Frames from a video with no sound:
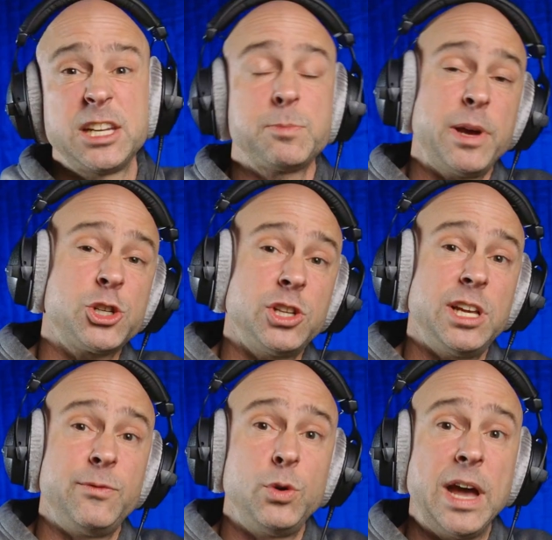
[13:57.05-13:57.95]

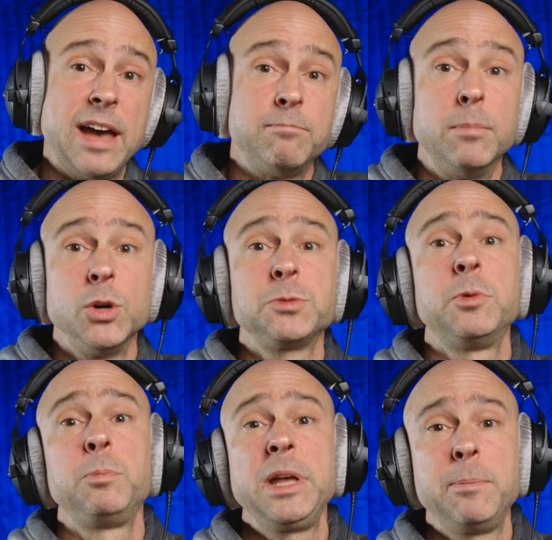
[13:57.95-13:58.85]
especially if you have
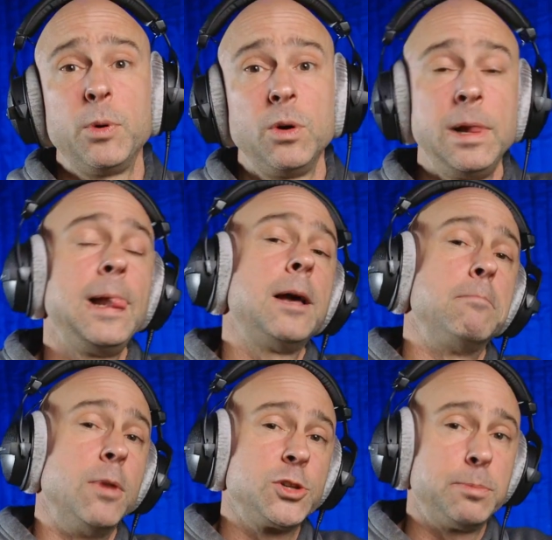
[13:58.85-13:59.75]
multiple people,
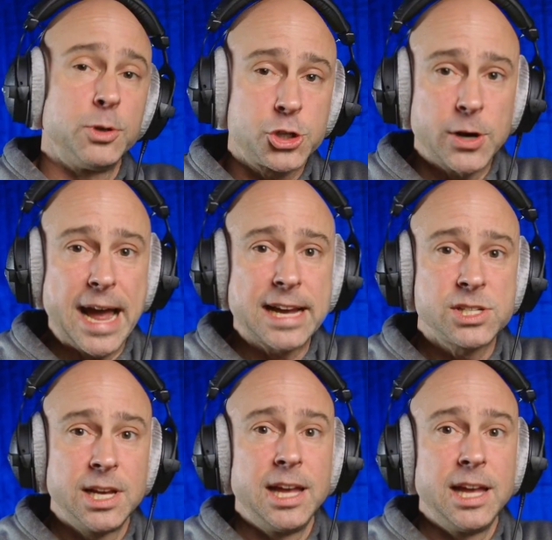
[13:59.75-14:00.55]
multiple tracks,